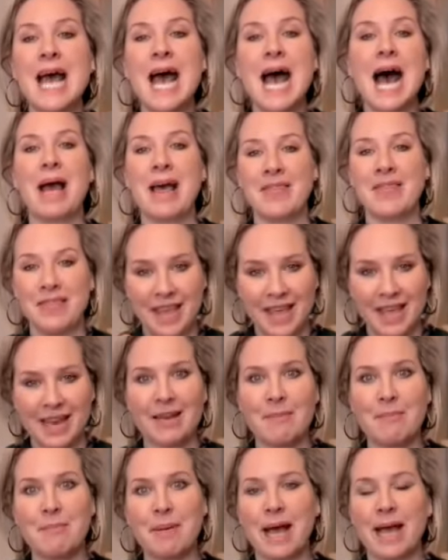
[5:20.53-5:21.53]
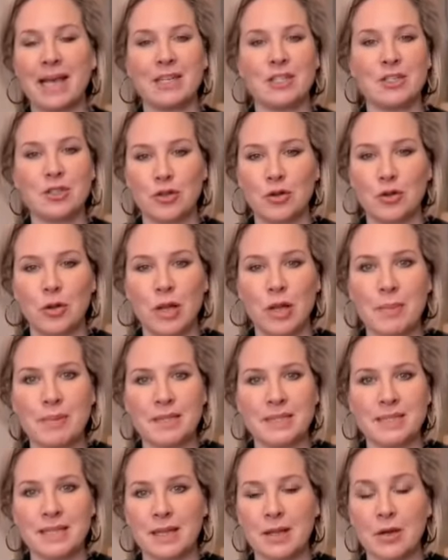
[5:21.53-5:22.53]
and then package it all up
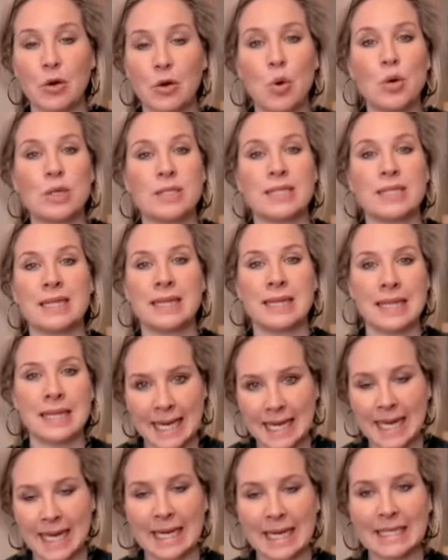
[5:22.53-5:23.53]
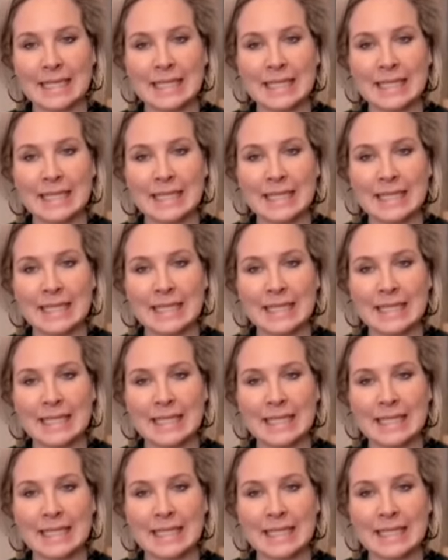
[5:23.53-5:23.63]
and sell a course later.